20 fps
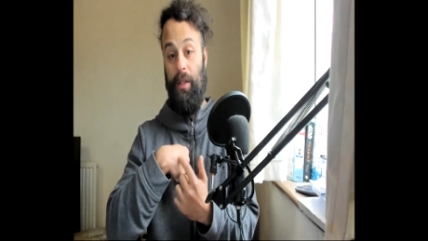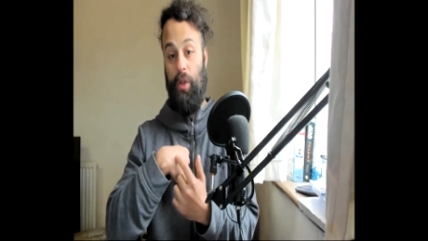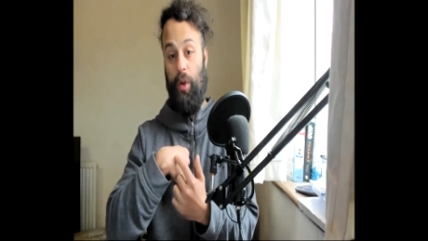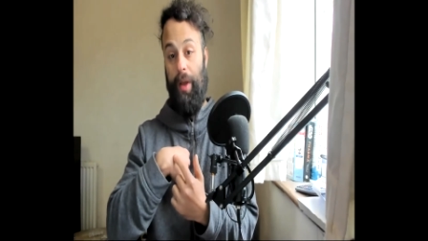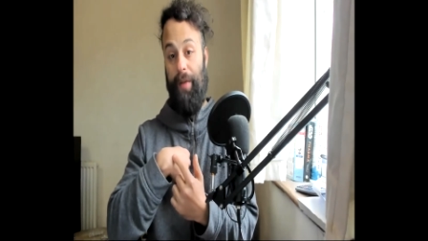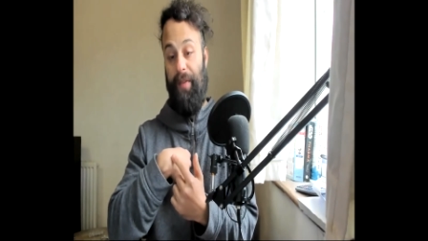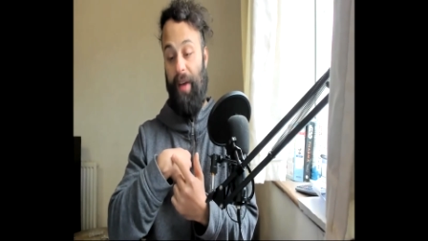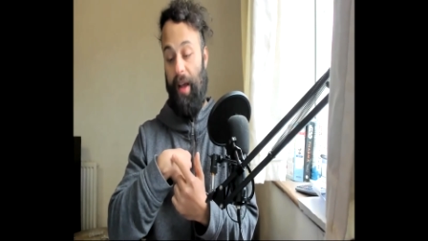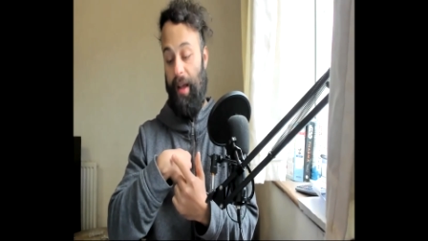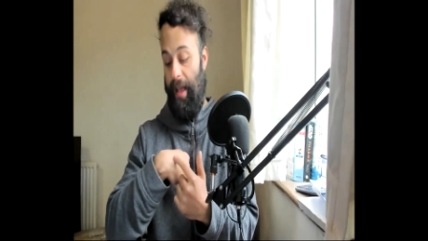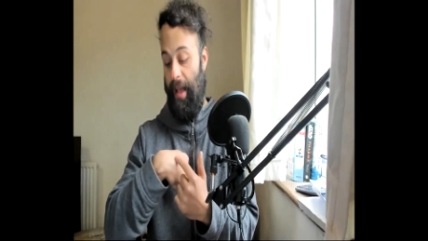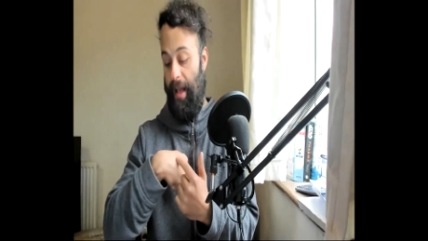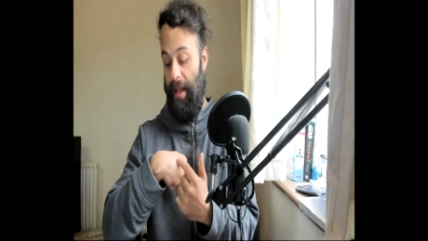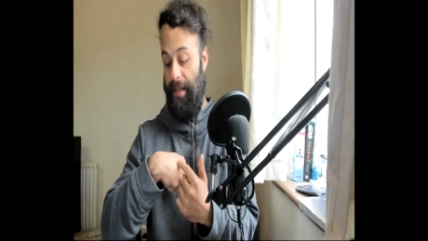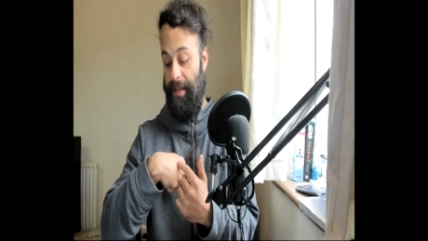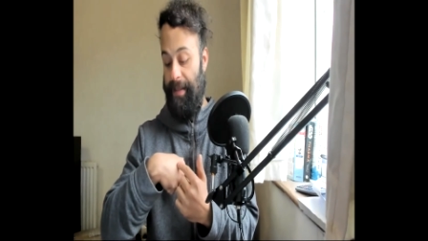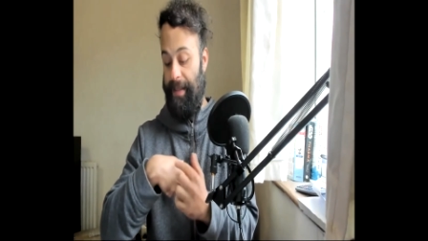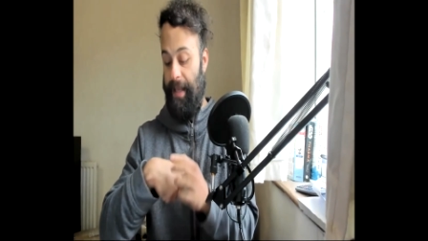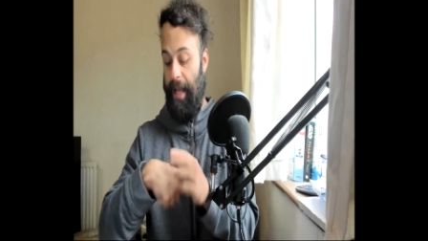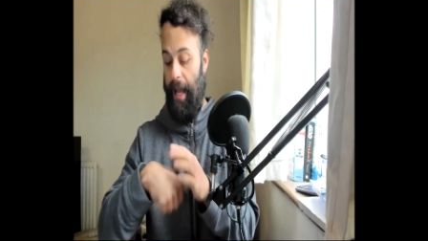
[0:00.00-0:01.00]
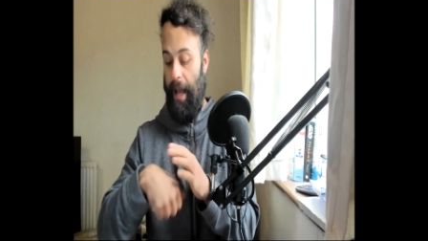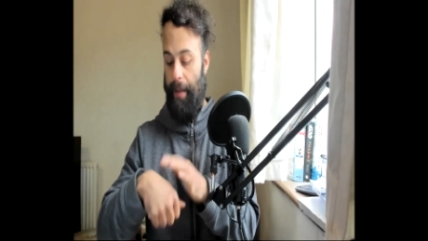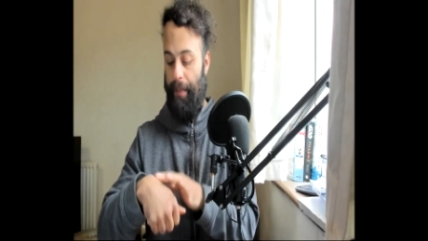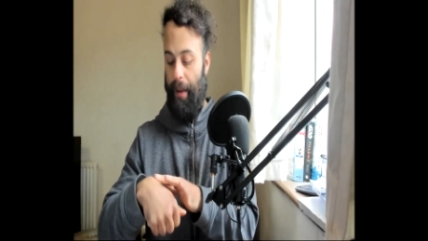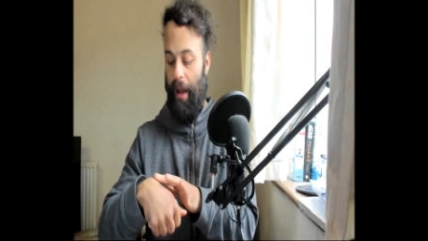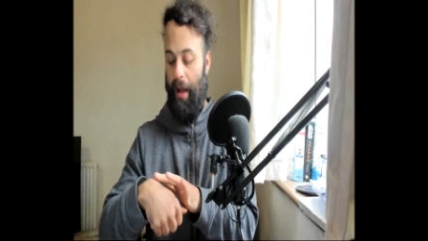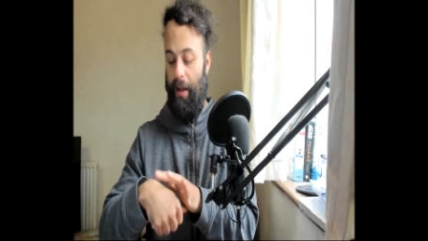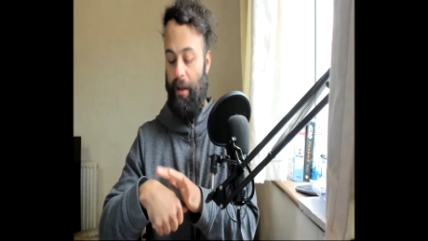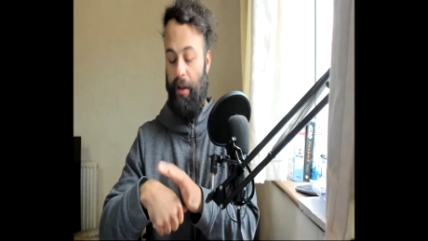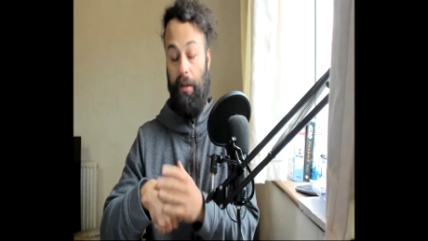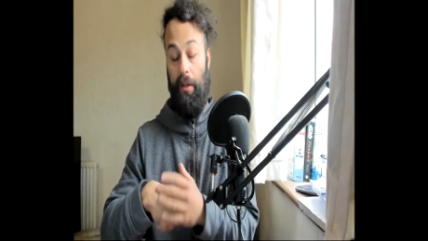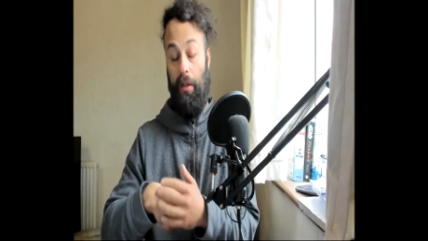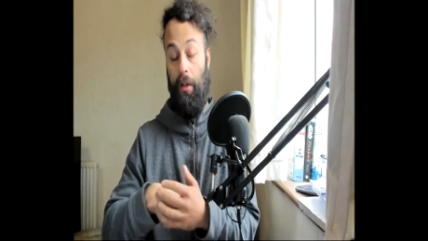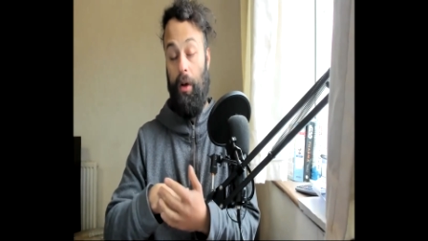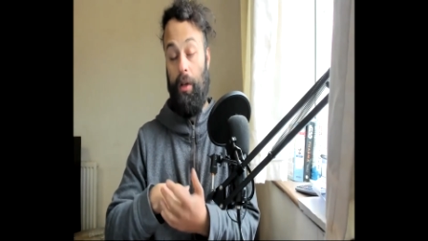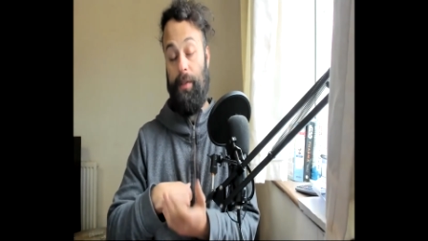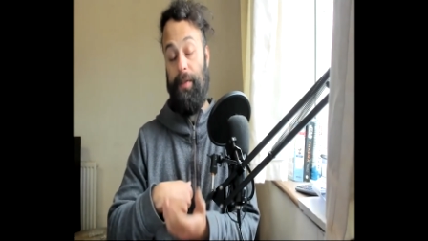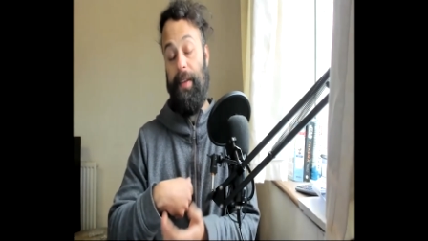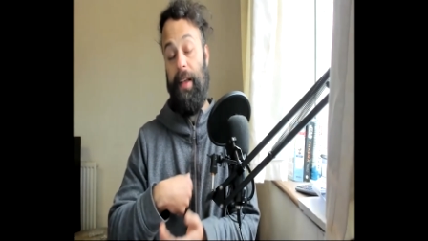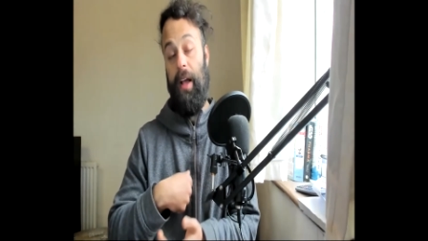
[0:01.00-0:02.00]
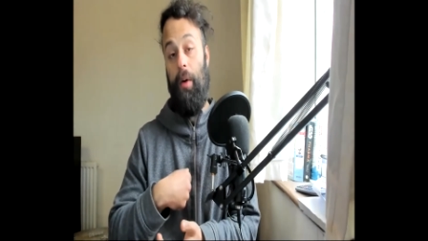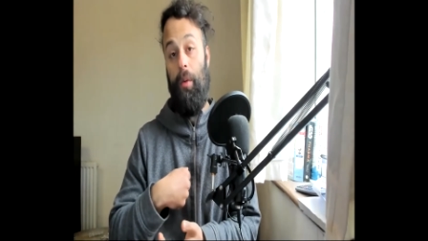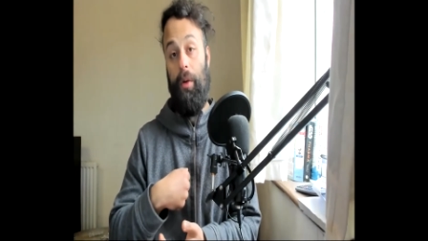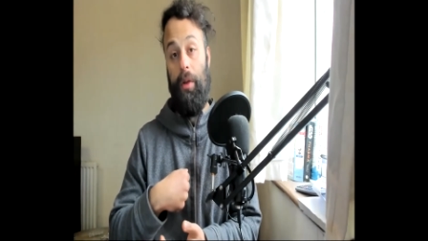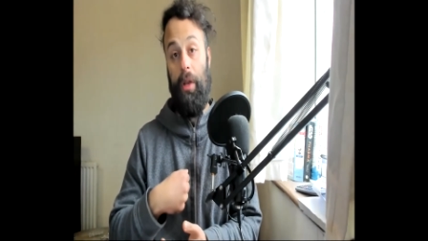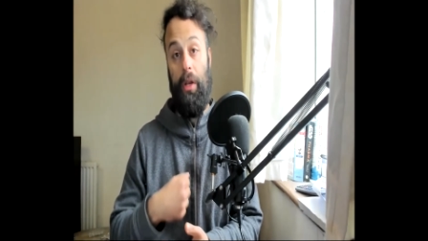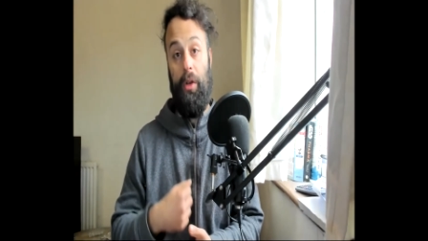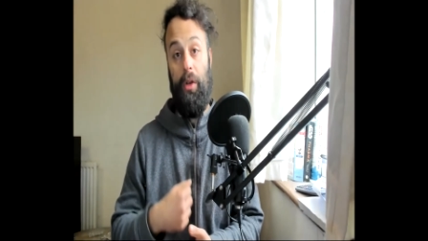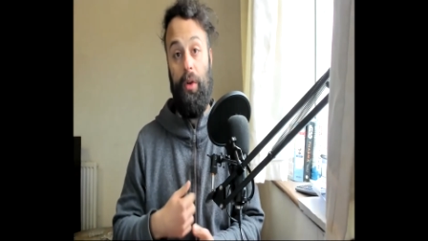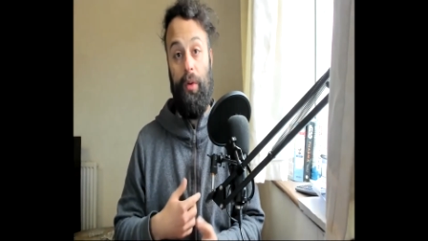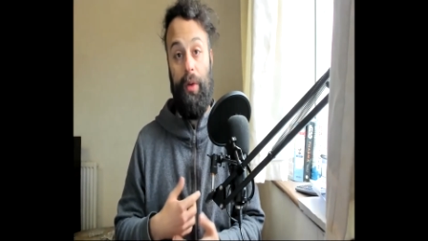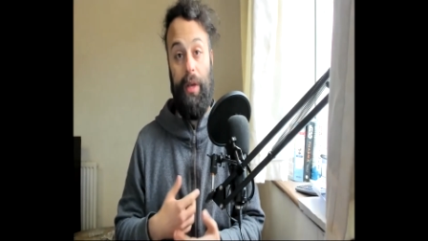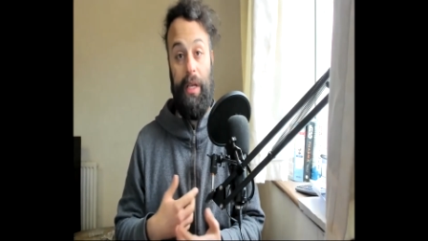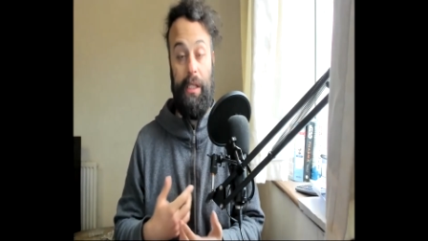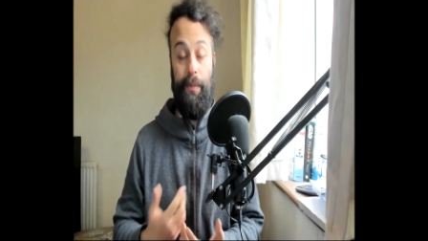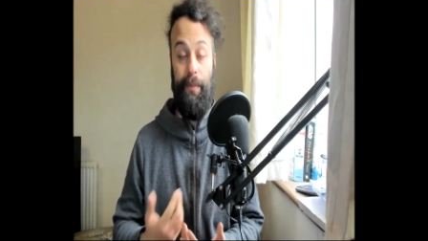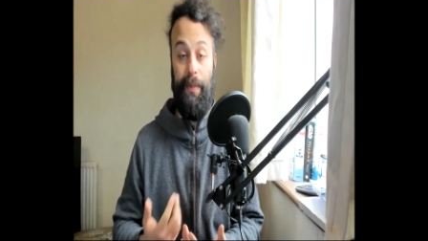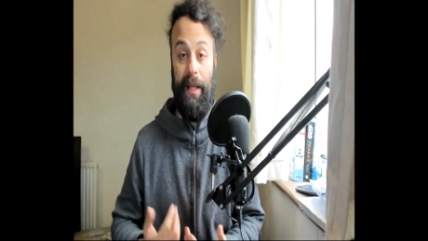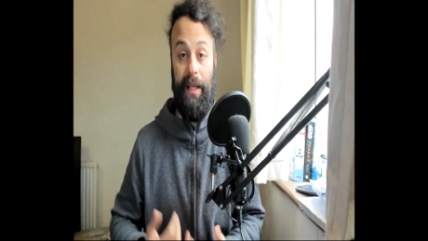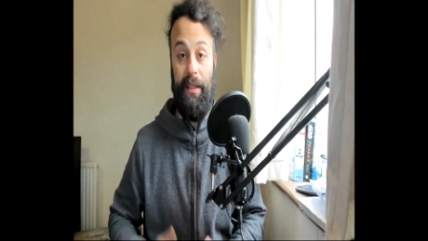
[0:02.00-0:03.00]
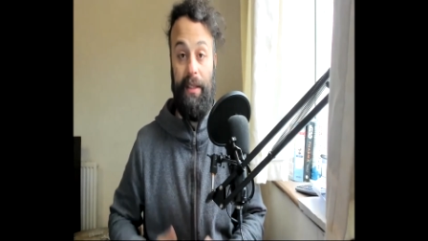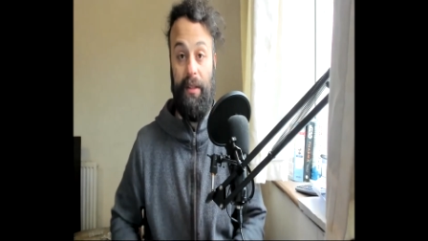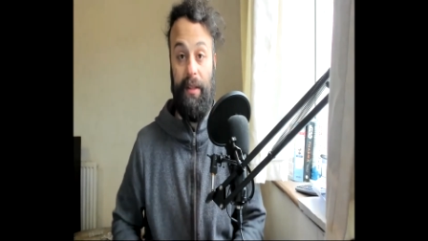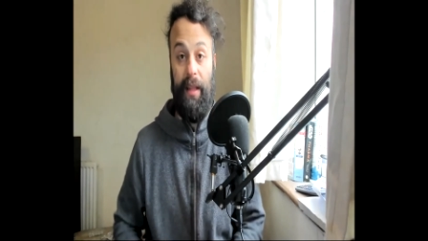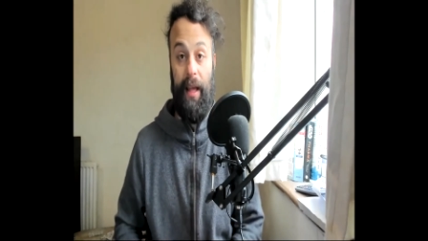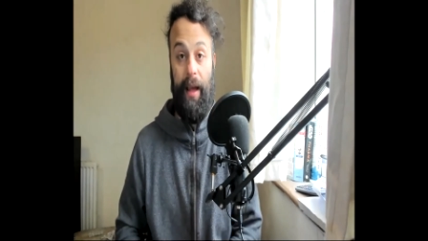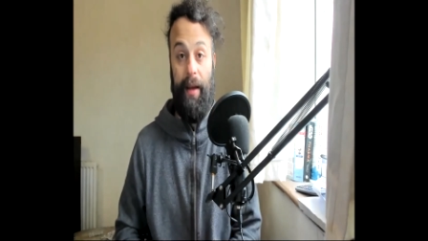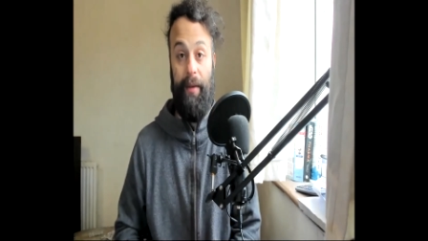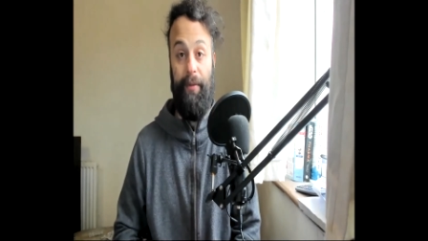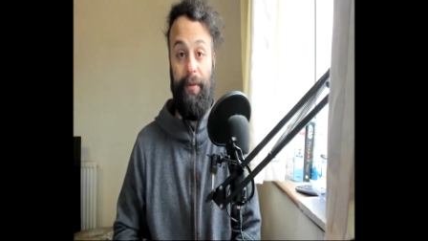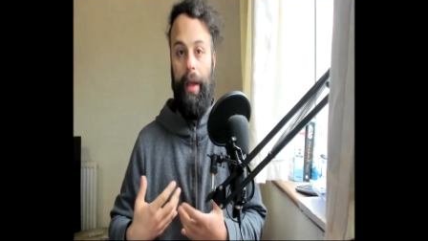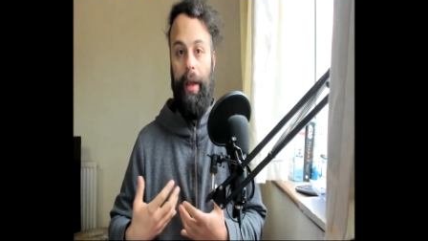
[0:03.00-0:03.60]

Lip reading: So if I get a scab, last thing I want to do is bleed to death.